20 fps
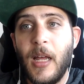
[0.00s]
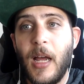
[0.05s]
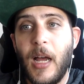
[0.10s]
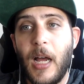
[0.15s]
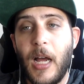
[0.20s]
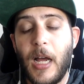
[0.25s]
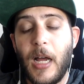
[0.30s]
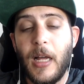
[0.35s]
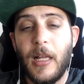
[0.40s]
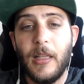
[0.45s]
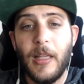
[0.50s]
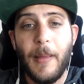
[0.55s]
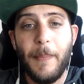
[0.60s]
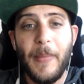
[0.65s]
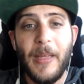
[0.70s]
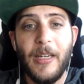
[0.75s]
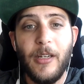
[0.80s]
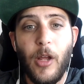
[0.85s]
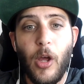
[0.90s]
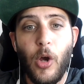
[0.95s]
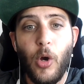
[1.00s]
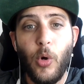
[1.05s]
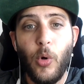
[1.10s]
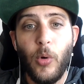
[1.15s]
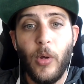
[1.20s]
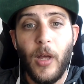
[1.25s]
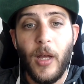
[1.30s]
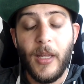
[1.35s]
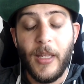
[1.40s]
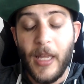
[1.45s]
Let me
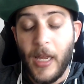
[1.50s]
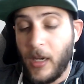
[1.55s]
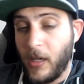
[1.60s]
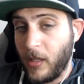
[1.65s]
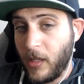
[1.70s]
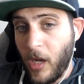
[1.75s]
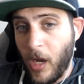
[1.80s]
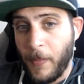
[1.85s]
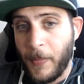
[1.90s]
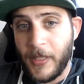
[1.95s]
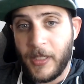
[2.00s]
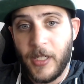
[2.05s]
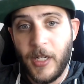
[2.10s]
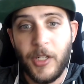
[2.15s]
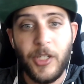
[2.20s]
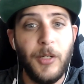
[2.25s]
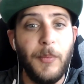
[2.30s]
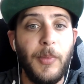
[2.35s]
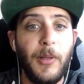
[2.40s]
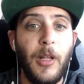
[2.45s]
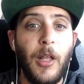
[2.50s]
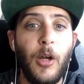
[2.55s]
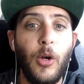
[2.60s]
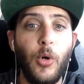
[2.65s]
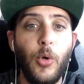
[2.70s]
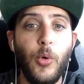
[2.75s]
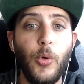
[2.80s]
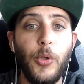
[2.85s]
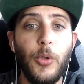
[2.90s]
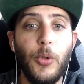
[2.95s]
know again in the comment section below
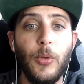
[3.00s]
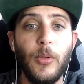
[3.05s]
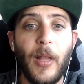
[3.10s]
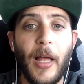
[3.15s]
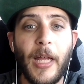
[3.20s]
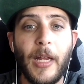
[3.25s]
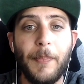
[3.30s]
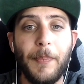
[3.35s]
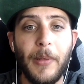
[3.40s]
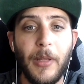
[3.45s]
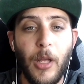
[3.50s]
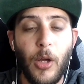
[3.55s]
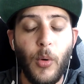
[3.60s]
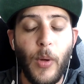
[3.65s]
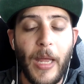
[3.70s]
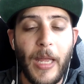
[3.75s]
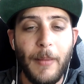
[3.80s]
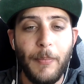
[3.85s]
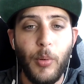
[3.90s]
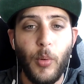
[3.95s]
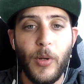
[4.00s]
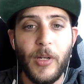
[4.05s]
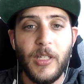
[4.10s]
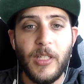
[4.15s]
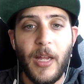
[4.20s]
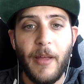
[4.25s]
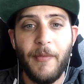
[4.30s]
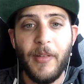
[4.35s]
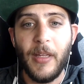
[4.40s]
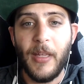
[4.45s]
who you like below
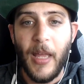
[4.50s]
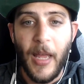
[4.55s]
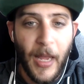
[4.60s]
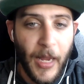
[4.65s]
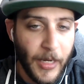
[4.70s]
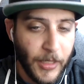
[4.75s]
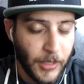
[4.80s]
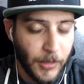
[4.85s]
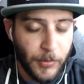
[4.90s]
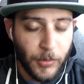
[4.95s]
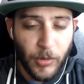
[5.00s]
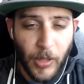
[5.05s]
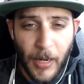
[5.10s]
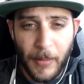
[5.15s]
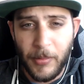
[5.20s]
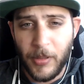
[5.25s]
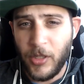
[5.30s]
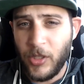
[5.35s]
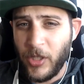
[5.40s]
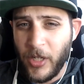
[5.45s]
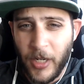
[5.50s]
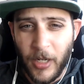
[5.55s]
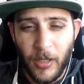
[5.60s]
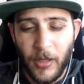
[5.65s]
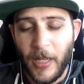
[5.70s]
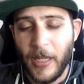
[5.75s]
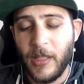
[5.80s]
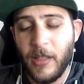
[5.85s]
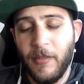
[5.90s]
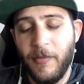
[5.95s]
8.7K. Subscribe to the channel,
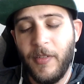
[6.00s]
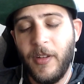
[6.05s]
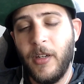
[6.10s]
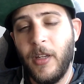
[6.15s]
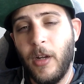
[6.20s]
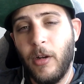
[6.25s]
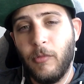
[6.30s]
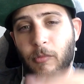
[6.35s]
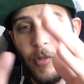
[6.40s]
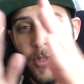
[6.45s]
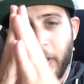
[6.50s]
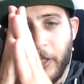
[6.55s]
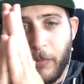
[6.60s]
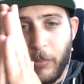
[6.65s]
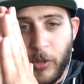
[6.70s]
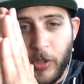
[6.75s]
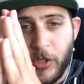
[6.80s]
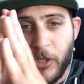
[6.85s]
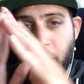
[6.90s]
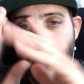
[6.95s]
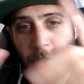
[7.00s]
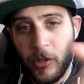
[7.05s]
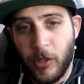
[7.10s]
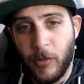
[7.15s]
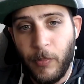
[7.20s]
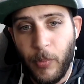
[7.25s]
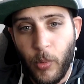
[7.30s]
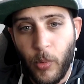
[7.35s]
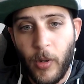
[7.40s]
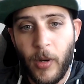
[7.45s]
like the video. Really appreciate your
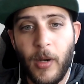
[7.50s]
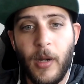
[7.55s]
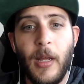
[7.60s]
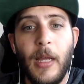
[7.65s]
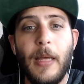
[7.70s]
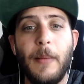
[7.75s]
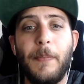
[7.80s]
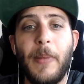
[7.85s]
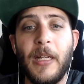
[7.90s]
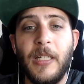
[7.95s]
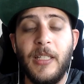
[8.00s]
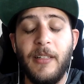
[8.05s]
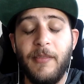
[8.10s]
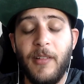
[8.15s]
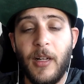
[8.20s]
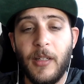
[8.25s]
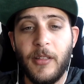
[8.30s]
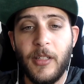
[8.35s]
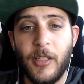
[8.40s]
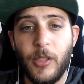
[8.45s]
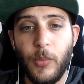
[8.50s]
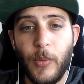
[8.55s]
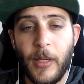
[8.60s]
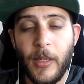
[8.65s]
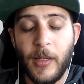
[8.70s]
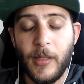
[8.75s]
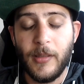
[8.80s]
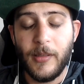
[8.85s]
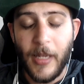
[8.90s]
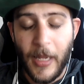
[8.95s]
support. Best of luck this
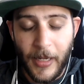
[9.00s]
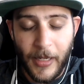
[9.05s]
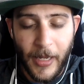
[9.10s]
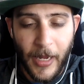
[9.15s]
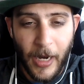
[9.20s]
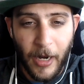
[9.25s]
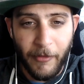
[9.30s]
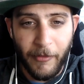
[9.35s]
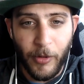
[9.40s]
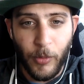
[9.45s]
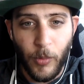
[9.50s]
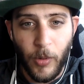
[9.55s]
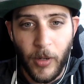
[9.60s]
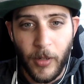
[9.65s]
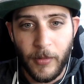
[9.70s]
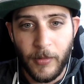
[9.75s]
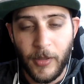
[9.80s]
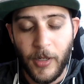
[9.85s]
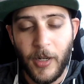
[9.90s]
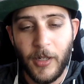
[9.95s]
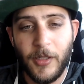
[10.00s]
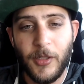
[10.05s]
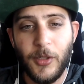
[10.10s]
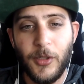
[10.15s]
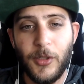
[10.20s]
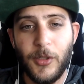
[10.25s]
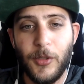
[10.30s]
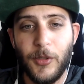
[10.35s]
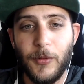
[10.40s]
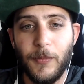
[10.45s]
week. Take care, everyone. Talk to you
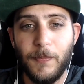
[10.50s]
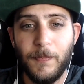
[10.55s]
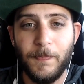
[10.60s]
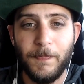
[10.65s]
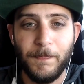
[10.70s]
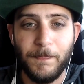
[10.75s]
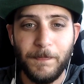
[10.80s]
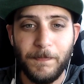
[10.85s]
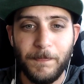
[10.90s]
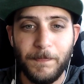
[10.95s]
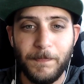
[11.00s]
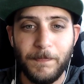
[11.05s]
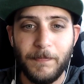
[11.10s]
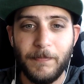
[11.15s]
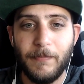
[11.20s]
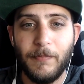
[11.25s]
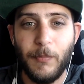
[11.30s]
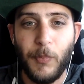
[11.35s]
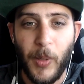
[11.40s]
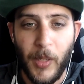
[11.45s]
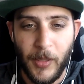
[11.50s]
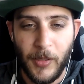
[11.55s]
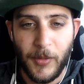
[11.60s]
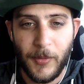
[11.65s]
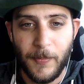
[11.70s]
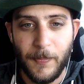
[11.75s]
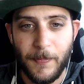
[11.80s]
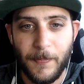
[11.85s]
soon. Peace.